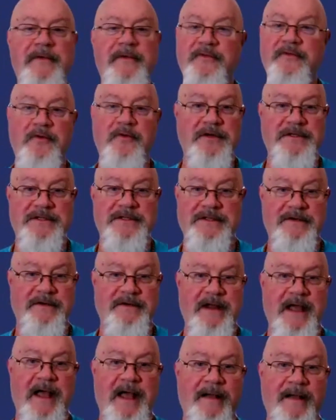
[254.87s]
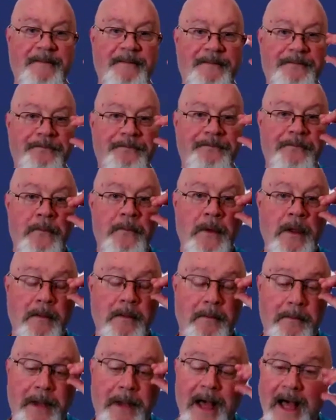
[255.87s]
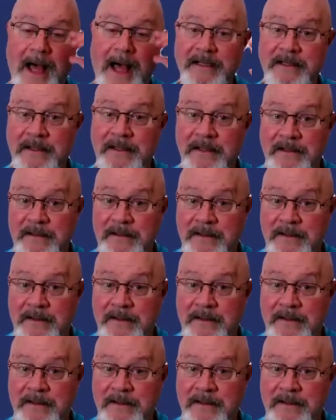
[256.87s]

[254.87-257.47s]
Of course they're not. But